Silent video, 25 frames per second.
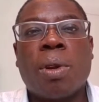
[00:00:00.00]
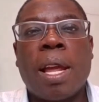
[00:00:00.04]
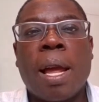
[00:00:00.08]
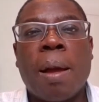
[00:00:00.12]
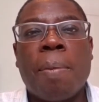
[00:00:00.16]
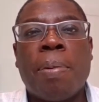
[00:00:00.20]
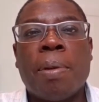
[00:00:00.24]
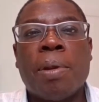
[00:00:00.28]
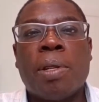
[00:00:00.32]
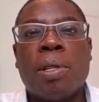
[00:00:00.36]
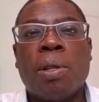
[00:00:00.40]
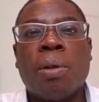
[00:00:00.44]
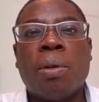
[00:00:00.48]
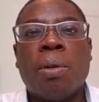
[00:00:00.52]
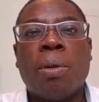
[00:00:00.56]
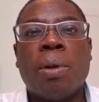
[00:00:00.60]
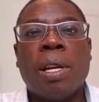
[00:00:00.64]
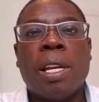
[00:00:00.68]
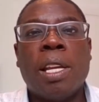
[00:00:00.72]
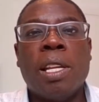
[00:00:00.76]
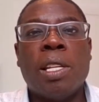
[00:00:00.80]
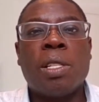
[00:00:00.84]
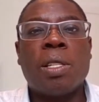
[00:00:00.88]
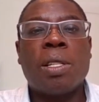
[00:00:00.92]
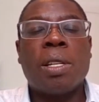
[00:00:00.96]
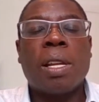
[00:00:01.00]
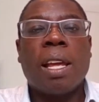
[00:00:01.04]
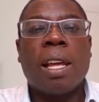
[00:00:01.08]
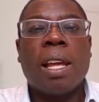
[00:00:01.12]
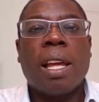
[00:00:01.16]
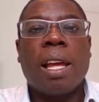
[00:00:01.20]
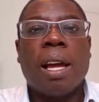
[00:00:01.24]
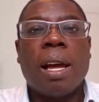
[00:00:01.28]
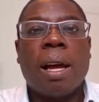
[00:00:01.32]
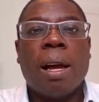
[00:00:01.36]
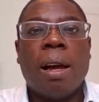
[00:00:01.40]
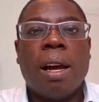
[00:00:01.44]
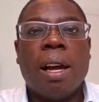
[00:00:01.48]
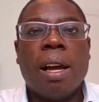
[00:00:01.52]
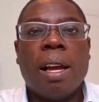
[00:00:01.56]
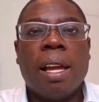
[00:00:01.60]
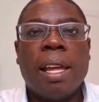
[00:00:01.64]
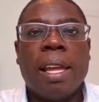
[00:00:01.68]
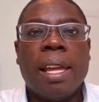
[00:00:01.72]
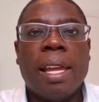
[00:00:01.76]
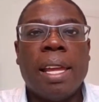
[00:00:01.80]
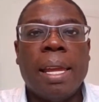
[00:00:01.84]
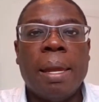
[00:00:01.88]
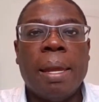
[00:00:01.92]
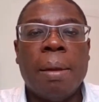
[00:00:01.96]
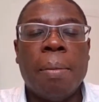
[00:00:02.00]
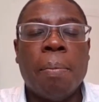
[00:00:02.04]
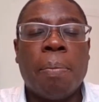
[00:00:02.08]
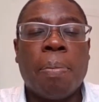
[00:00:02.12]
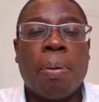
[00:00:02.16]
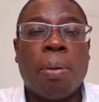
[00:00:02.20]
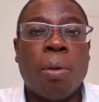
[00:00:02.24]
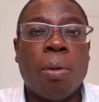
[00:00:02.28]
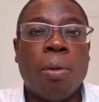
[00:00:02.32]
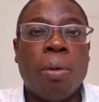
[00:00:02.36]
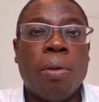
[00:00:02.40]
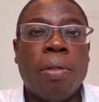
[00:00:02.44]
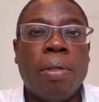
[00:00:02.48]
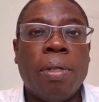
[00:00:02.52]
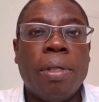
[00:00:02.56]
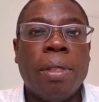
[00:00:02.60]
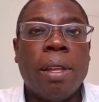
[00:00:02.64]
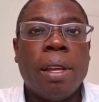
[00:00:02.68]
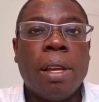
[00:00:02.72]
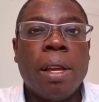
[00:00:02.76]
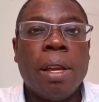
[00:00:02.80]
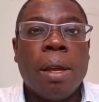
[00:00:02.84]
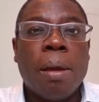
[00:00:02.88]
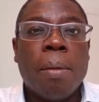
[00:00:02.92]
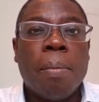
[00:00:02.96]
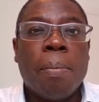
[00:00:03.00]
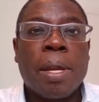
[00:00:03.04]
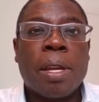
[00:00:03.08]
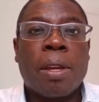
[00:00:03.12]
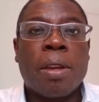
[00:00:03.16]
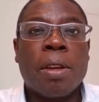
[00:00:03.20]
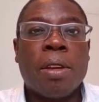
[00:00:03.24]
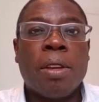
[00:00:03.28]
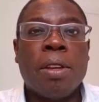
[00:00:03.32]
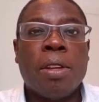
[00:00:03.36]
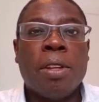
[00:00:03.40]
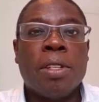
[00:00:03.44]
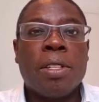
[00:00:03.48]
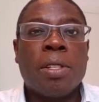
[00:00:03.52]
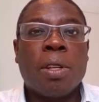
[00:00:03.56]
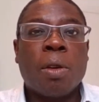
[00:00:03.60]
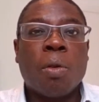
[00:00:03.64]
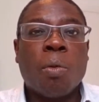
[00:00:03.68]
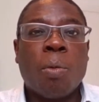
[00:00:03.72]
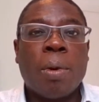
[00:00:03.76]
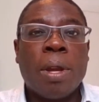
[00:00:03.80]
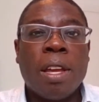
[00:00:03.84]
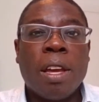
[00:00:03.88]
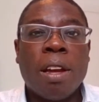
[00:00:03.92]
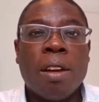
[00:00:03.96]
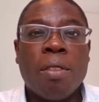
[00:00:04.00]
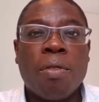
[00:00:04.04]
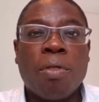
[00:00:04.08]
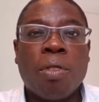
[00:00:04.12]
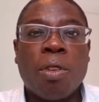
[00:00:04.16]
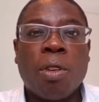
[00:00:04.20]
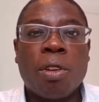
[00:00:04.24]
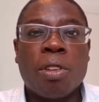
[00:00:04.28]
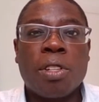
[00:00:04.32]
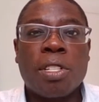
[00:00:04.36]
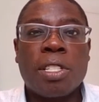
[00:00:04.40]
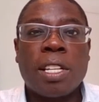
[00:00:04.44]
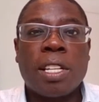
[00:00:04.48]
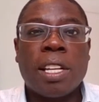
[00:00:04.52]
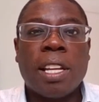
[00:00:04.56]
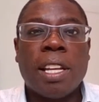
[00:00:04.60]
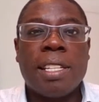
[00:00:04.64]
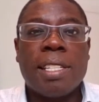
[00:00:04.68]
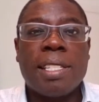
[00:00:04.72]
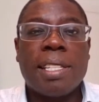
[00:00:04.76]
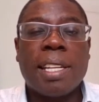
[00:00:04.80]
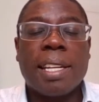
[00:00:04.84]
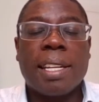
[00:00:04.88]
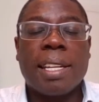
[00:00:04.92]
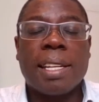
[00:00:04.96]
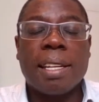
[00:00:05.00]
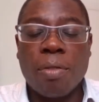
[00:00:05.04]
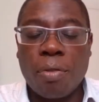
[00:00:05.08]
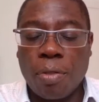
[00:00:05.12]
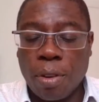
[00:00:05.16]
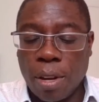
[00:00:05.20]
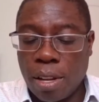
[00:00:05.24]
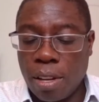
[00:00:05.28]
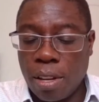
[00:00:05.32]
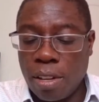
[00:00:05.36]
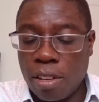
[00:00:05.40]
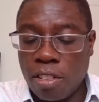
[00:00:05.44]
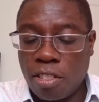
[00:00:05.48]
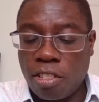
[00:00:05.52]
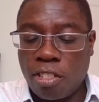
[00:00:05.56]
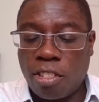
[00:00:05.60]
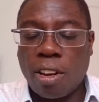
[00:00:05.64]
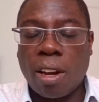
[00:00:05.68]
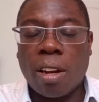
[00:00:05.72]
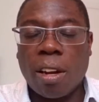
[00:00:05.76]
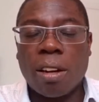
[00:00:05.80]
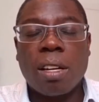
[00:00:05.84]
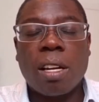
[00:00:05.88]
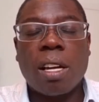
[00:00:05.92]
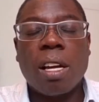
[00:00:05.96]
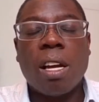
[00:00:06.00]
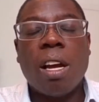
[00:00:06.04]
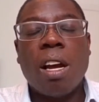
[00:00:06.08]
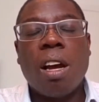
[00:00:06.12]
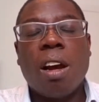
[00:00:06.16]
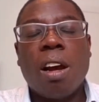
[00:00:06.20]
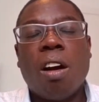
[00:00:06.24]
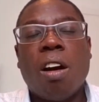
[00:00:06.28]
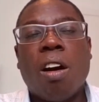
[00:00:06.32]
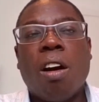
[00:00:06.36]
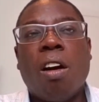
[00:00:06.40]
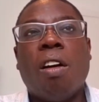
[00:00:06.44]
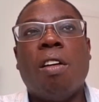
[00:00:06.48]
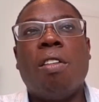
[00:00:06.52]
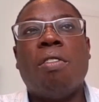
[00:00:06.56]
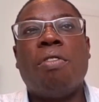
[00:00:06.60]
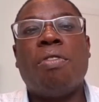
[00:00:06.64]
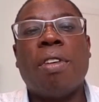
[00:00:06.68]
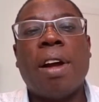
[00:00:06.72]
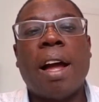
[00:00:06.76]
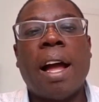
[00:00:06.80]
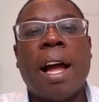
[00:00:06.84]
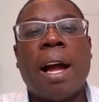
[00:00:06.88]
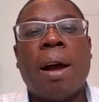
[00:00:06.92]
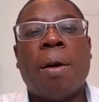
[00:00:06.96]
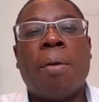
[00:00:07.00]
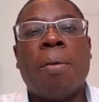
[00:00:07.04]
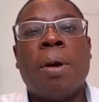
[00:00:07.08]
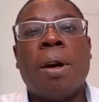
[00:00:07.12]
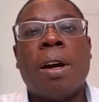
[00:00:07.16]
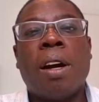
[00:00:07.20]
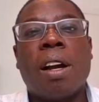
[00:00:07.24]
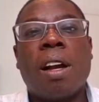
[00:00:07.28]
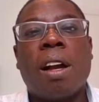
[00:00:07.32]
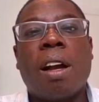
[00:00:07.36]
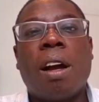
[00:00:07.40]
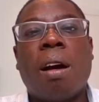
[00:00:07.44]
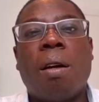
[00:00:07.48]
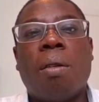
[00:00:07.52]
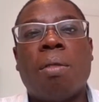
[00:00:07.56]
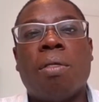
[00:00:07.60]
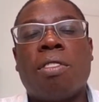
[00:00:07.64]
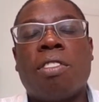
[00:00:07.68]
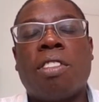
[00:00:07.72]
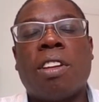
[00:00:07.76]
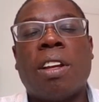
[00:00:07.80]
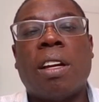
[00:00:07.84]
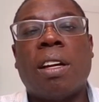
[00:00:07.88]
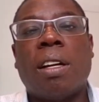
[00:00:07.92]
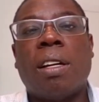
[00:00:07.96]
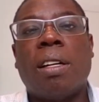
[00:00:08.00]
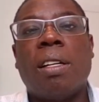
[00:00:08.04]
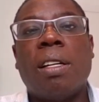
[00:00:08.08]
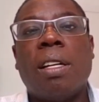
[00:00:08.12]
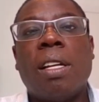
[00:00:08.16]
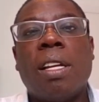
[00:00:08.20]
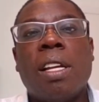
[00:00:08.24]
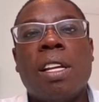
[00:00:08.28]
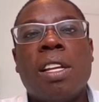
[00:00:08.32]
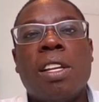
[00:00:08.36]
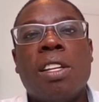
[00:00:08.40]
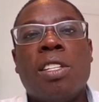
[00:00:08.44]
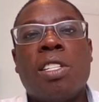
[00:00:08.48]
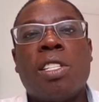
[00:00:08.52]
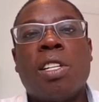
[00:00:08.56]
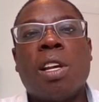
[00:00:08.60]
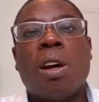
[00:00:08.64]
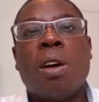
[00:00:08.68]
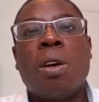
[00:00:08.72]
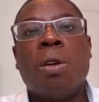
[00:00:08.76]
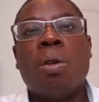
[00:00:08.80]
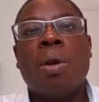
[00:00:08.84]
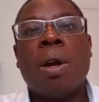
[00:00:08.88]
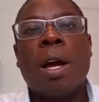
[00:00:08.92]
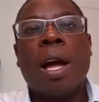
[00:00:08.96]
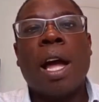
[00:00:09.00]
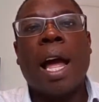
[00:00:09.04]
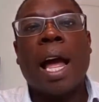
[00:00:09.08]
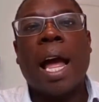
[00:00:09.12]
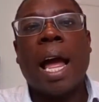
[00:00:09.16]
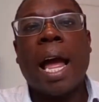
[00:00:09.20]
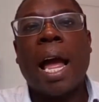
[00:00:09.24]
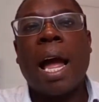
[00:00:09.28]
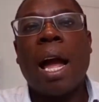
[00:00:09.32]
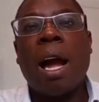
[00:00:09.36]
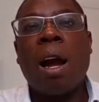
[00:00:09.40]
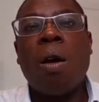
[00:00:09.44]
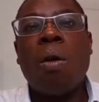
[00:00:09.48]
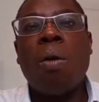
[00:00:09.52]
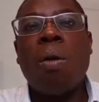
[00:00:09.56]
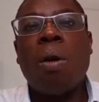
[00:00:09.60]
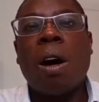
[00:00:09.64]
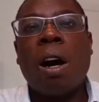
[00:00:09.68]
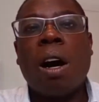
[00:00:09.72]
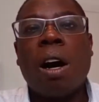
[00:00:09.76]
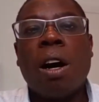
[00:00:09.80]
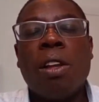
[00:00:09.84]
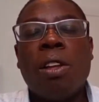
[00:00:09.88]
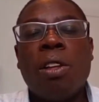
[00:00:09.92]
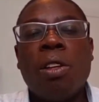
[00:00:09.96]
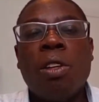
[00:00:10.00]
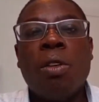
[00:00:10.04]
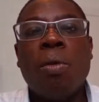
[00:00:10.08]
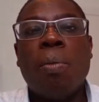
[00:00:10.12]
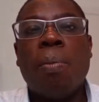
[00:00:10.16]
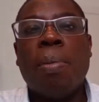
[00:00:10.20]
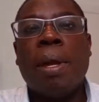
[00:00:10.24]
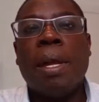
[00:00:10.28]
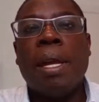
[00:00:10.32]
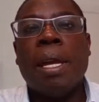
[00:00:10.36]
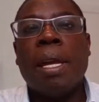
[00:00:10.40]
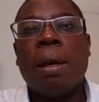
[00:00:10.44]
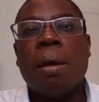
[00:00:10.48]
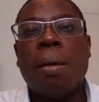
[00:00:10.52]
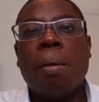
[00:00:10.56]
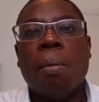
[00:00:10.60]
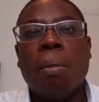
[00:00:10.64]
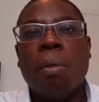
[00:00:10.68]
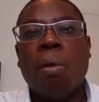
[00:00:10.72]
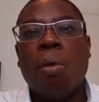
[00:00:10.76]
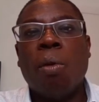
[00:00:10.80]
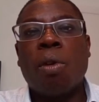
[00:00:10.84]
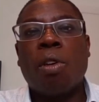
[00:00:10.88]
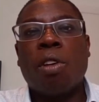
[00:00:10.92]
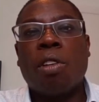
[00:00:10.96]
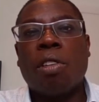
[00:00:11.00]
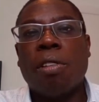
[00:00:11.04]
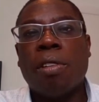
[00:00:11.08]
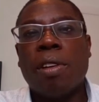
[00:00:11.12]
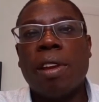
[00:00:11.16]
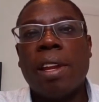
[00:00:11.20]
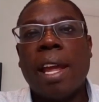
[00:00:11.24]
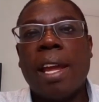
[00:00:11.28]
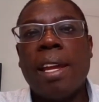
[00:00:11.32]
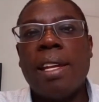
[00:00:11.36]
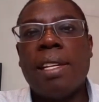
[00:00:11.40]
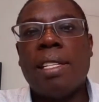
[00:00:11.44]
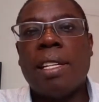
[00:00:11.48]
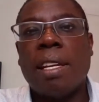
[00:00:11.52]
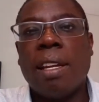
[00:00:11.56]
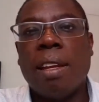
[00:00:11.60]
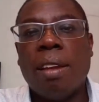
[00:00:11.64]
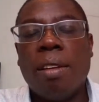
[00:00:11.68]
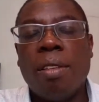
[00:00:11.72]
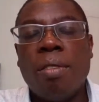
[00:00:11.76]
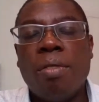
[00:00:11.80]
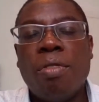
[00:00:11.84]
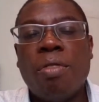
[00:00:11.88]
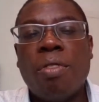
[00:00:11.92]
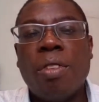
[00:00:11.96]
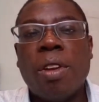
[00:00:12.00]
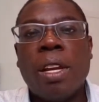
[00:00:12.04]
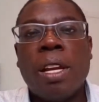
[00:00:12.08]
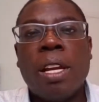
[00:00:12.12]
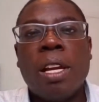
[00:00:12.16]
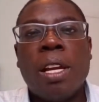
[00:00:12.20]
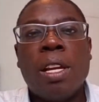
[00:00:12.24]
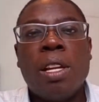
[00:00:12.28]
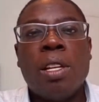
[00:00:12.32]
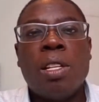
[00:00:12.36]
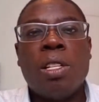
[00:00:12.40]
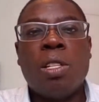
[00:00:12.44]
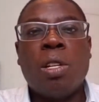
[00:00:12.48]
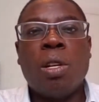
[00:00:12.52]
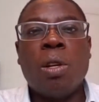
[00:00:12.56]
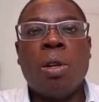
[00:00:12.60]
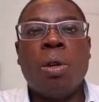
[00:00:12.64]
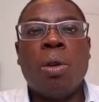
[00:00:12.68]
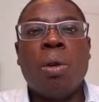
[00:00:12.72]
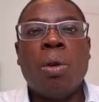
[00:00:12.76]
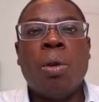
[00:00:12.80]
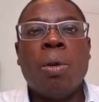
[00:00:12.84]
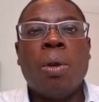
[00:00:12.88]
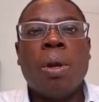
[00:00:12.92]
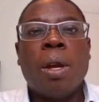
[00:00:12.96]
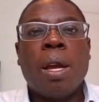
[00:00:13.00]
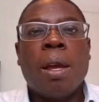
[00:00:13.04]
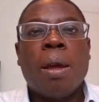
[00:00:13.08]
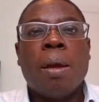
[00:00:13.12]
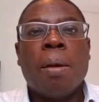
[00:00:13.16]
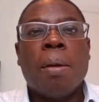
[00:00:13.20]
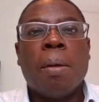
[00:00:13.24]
capital is important because we have lost a significant chunk of our culture. So how are you being more creative to